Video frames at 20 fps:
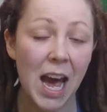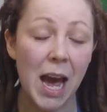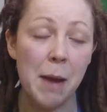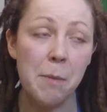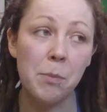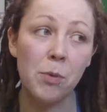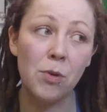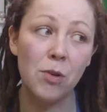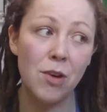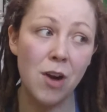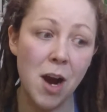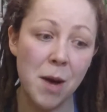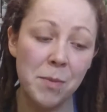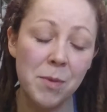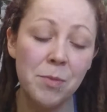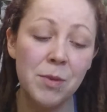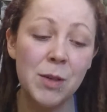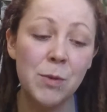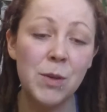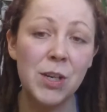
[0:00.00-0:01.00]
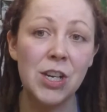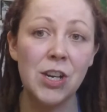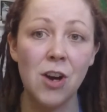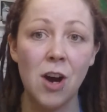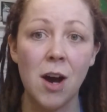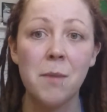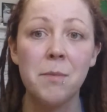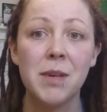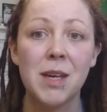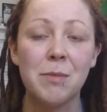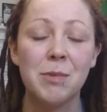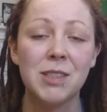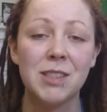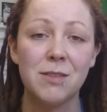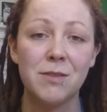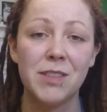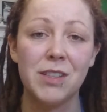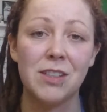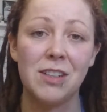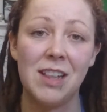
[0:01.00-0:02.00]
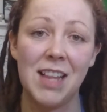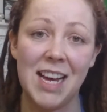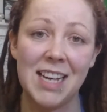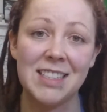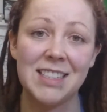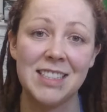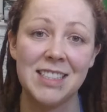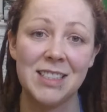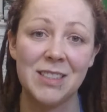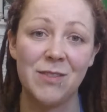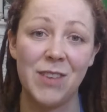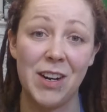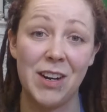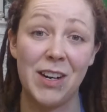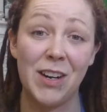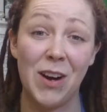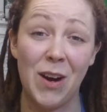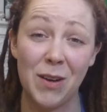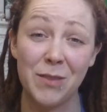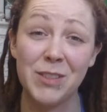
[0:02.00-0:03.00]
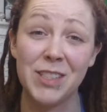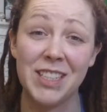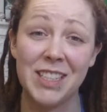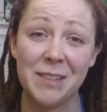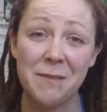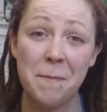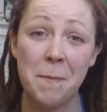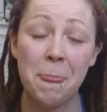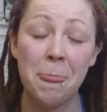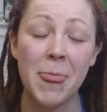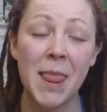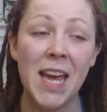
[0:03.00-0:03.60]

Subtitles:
I probably would not be able to fill classes very often.